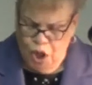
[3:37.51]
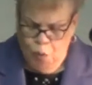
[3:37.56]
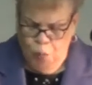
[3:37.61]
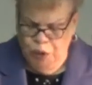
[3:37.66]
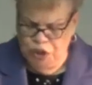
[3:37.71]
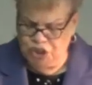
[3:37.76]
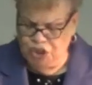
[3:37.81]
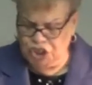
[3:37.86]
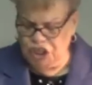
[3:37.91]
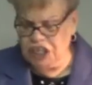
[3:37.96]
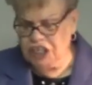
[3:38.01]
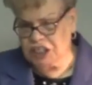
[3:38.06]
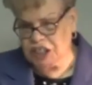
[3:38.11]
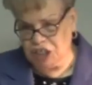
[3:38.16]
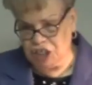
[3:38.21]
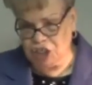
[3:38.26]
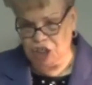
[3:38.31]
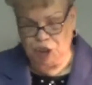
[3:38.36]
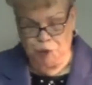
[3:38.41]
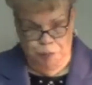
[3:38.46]
When
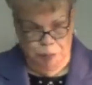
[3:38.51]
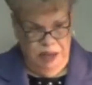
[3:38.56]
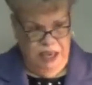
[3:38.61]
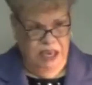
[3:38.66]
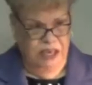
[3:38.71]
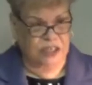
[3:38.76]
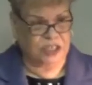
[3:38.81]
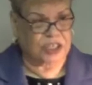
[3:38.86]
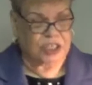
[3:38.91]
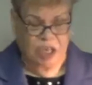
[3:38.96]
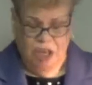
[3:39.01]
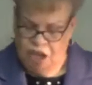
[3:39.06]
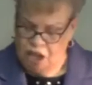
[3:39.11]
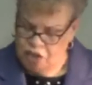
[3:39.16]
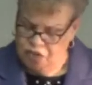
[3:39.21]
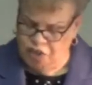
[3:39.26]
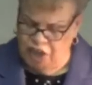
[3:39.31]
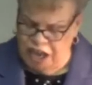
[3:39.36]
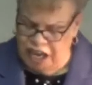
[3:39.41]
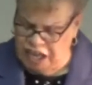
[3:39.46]
Jesus speaks, Amen.
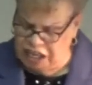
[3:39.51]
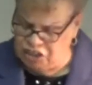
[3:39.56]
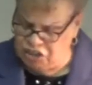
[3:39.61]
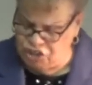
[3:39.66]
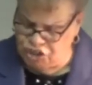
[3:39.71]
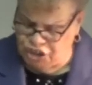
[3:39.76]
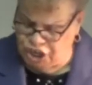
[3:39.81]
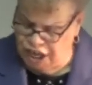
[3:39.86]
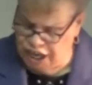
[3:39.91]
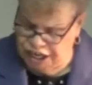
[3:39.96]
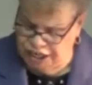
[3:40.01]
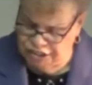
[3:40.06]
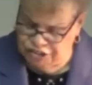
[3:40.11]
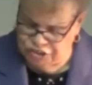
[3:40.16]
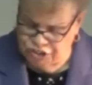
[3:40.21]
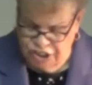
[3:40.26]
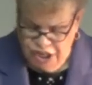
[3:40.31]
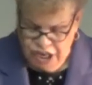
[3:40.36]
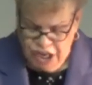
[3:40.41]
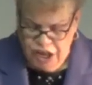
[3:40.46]
Mm-hmm. things
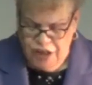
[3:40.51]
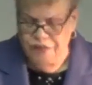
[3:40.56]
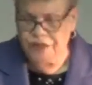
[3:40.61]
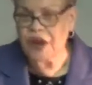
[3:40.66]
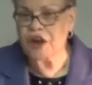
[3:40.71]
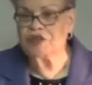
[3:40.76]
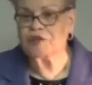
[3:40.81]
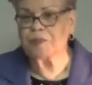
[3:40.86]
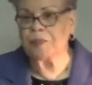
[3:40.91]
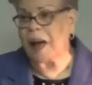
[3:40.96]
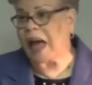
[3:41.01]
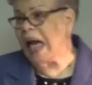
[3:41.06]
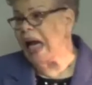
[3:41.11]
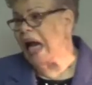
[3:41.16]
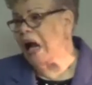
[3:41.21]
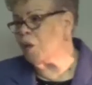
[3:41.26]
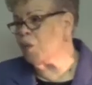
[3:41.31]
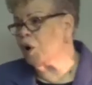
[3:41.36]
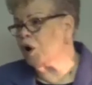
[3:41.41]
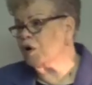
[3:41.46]
change. Amen. There's
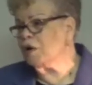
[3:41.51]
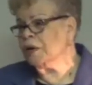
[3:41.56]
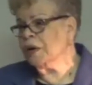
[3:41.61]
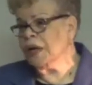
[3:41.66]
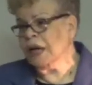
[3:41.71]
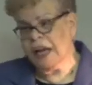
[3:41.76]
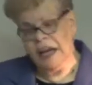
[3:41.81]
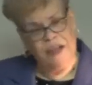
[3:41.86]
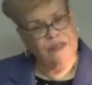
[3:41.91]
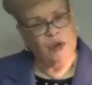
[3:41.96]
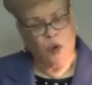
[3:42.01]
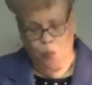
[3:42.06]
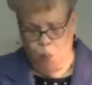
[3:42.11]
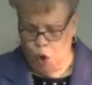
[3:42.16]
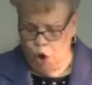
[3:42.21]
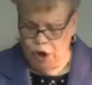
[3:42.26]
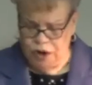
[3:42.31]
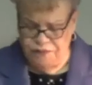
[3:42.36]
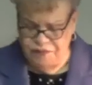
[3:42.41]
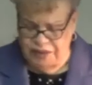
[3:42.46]
power in the
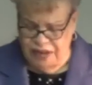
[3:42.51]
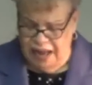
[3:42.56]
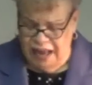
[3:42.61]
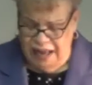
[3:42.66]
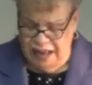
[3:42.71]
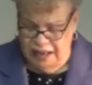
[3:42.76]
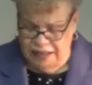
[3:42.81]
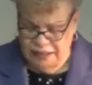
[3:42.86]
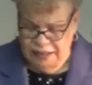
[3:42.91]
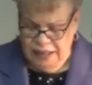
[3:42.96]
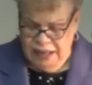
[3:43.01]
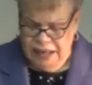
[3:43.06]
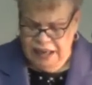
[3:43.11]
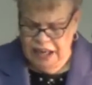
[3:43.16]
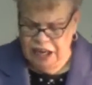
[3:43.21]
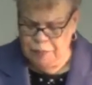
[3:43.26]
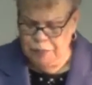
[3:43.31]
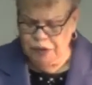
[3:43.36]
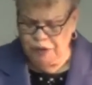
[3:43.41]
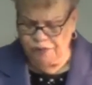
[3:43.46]
word of God.
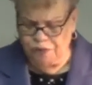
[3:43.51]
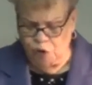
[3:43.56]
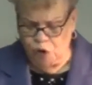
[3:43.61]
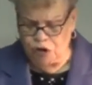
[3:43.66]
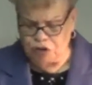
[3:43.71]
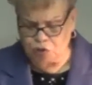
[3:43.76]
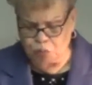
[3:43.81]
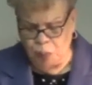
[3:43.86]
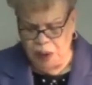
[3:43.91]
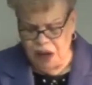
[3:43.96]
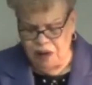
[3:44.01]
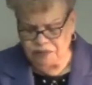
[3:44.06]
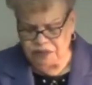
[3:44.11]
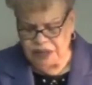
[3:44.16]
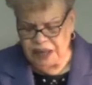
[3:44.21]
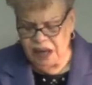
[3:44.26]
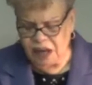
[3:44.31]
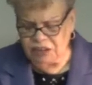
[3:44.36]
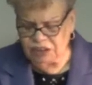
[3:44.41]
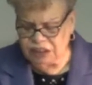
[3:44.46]
Yes. Hebrews 4 12
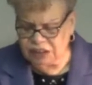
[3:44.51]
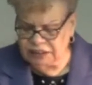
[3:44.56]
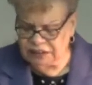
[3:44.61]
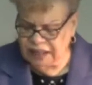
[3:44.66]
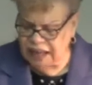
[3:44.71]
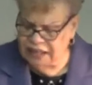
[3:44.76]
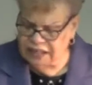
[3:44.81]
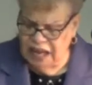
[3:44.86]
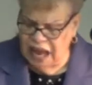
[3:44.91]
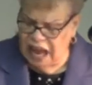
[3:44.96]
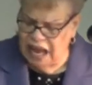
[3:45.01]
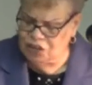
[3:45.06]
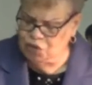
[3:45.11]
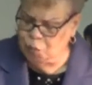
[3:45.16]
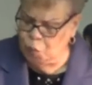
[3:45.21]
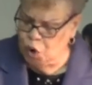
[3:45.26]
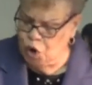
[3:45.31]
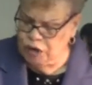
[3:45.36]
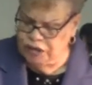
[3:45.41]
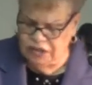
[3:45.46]
Amen. tells us that
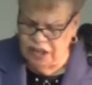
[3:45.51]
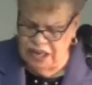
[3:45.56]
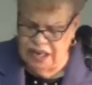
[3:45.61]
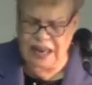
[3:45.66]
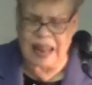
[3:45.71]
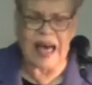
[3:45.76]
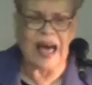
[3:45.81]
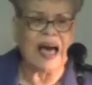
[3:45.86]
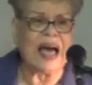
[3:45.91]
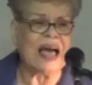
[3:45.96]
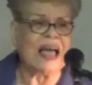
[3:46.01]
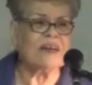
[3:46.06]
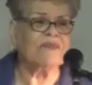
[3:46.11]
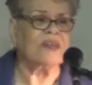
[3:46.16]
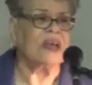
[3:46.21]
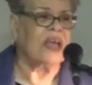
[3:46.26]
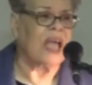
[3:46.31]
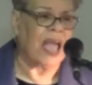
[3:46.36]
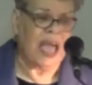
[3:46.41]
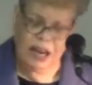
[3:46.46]
God's word is alive
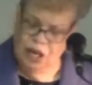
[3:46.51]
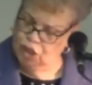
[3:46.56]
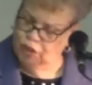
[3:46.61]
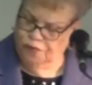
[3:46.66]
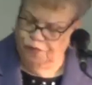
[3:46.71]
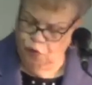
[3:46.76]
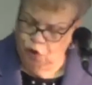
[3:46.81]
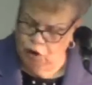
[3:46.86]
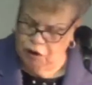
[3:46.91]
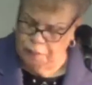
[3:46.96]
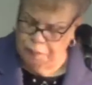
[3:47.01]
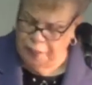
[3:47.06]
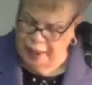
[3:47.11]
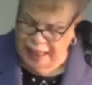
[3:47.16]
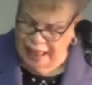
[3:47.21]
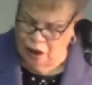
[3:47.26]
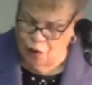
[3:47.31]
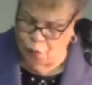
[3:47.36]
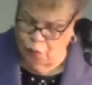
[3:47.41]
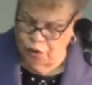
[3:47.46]
mm. and it's full of
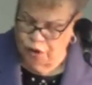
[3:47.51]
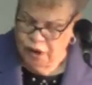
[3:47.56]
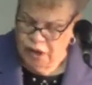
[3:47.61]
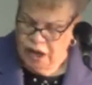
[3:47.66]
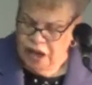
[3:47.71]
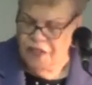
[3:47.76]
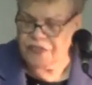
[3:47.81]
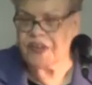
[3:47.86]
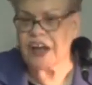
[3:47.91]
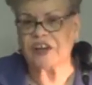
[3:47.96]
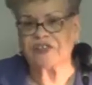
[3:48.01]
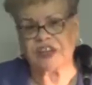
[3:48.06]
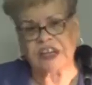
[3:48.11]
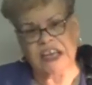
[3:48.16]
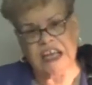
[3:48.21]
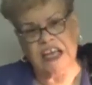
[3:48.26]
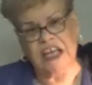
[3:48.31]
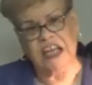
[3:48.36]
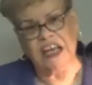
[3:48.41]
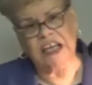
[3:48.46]
power. Yes. There's
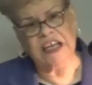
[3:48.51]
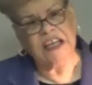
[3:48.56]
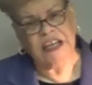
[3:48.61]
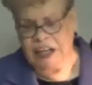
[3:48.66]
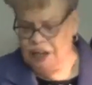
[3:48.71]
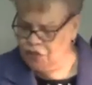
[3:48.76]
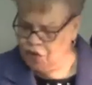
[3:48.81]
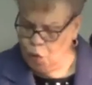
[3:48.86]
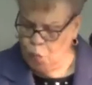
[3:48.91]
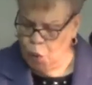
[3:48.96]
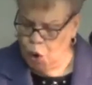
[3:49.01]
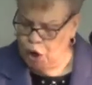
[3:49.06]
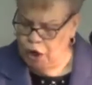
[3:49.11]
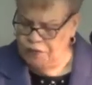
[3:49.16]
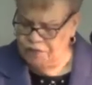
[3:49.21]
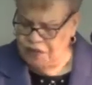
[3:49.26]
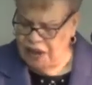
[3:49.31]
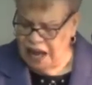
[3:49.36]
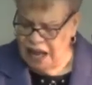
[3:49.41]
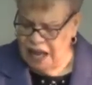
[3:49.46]
healing in the
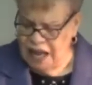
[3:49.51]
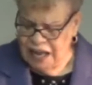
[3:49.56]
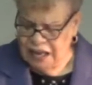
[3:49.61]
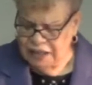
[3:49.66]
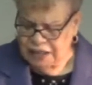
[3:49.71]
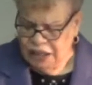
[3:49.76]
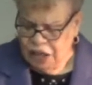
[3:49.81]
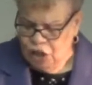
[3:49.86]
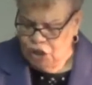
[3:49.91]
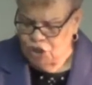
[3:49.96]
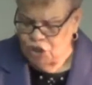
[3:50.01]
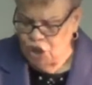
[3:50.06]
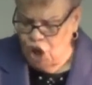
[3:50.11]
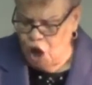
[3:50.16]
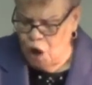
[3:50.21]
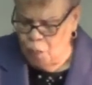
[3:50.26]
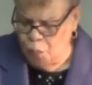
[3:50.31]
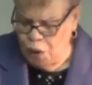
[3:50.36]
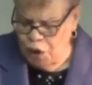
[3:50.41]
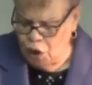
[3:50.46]
word of God. Yes.
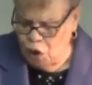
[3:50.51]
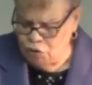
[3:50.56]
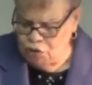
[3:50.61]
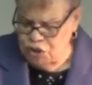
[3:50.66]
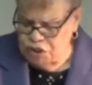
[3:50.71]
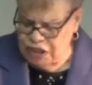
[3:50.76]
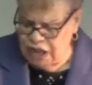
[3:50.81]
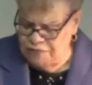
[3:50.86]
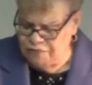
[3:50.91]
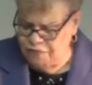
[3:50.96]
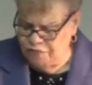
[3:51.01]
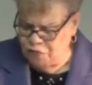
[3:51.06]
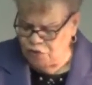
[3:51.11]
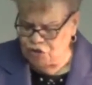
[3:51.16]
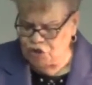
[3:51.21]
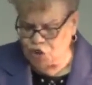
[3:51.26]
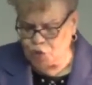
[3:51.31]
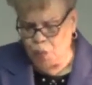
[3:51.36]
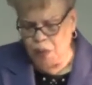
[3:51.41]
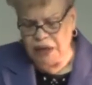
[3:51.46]
Psalm 107
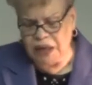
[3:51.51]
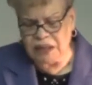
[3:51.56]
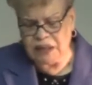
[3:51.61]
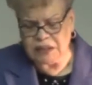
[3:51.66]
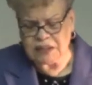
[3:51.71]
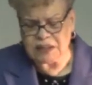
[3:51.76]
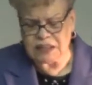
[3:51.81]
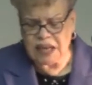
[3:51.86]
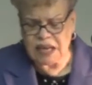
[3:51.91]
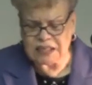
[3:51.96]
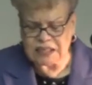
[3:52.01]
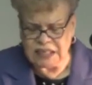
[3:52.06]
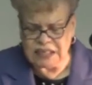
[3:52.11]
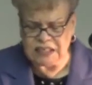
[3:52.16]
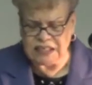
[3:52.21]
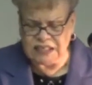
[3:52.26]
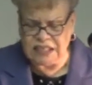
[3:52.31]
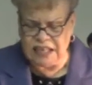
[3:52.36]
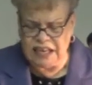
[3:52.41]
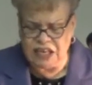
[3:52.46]
verse 20 says
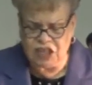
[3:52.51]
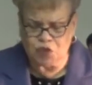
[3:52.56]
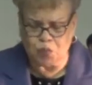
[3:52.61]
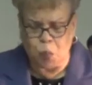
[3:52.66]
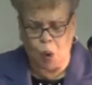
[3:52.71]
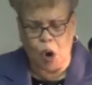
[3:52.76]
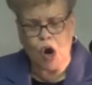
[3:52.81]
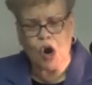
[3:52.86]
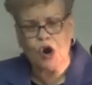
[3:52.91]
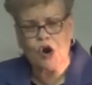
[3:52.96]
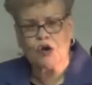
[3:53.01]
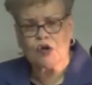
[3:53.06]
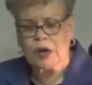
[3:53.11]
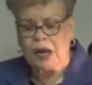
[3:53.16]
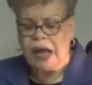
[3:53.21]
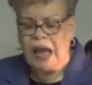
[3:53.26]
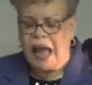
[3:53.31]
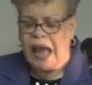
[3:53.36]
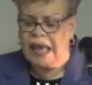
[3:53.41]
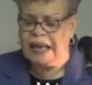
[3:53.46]
he sent his word
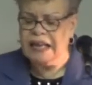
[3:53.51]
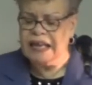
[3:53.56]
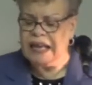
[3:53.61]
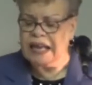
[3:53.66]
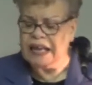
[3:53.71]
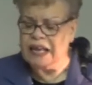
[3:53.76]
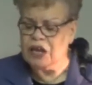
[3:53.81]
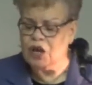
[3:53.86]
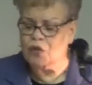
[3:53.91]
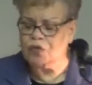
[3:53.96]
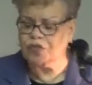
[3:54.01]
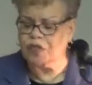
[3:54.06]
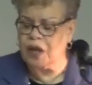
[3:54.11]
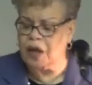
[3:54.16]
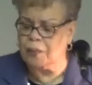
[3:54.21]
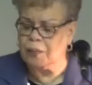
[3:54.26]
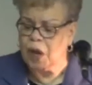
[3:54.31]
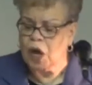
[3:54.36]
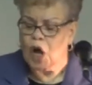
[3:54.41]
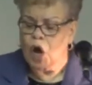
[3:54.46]
mm. and he healed
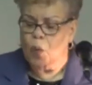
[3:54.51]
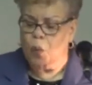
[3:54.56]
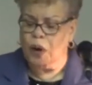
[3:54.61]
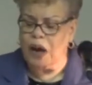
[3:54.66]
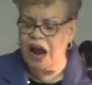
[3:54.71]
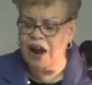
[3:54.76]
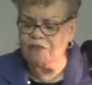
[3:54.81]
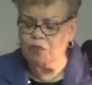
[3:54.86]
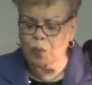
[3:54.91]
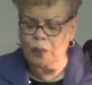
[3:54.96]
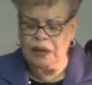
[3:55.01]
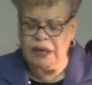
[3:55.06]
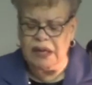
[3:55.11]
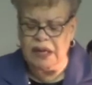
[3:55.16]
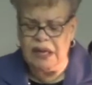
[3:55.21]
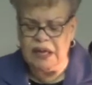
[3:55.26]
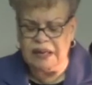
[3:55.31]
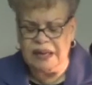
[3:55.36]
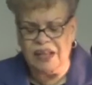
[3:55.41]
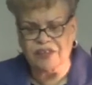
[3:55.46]
them. Mm. Whatever we
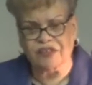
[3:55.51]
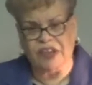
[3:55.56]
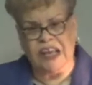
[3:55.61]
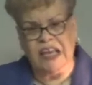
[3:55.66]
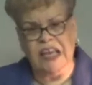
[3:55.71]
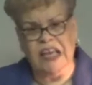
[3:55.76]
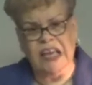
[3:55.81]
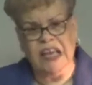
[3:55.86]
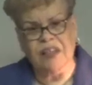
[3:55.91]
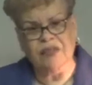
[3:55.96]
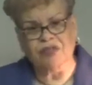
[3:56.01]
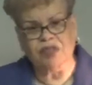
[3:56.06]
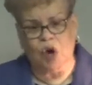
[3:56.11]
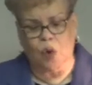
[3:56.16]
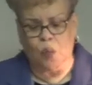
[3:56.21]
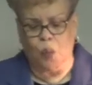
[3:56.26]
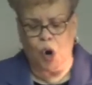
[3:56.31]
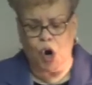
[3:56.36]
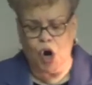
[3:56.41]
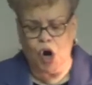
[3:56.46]
need is in
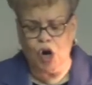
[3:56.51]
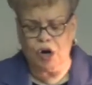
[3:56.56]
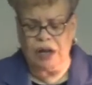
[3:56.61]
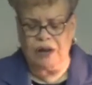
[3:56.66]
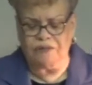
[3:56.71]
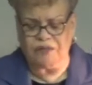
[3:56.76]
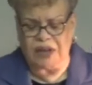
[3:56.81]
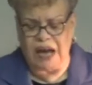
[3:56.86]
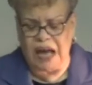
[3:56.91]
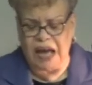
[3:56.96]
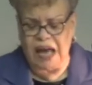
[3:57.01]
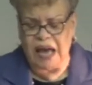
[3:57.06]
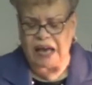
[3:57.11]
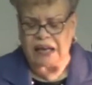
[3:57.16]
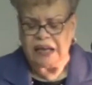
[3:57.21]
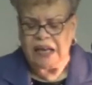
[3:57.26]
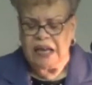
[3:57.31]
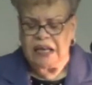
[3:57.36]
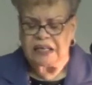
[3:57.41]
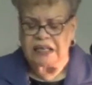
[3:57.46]
the mm. word of
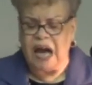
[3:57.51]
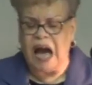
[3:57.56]
God.